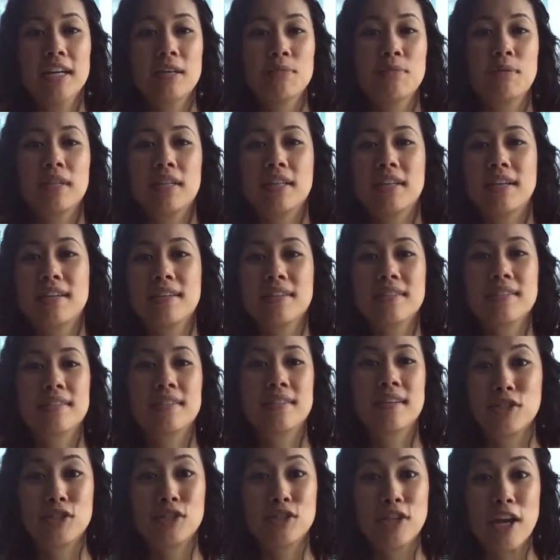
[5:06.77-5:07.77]

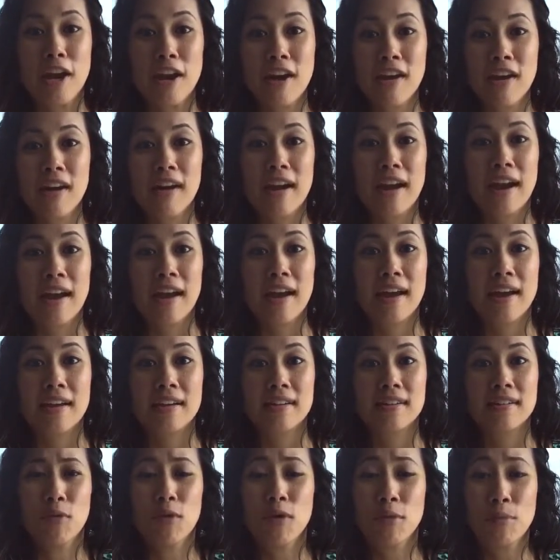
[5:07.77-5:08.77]
Please share,
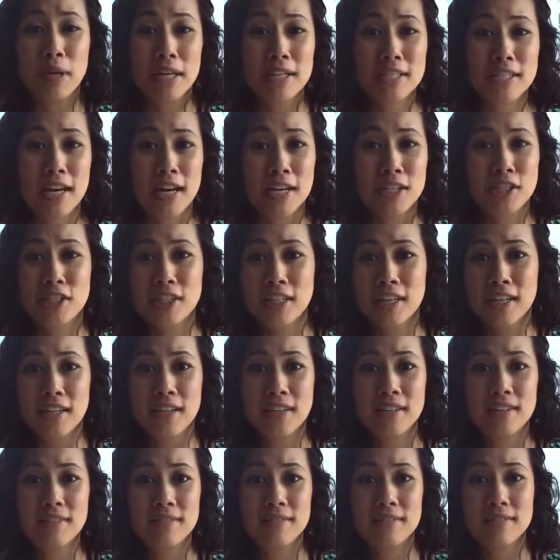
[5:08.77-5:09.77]
and we'll be in touch
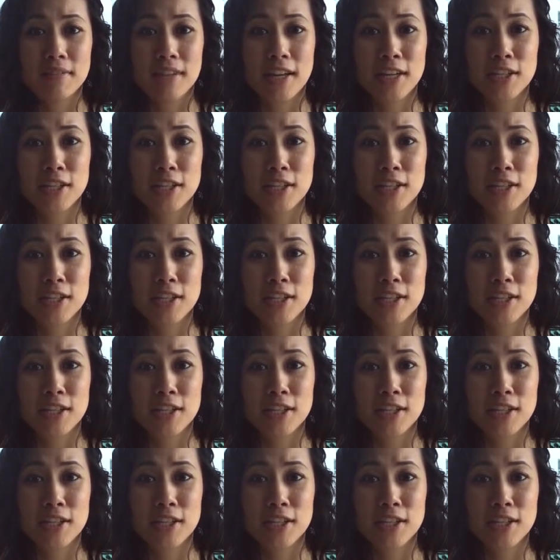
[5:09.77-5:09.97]
in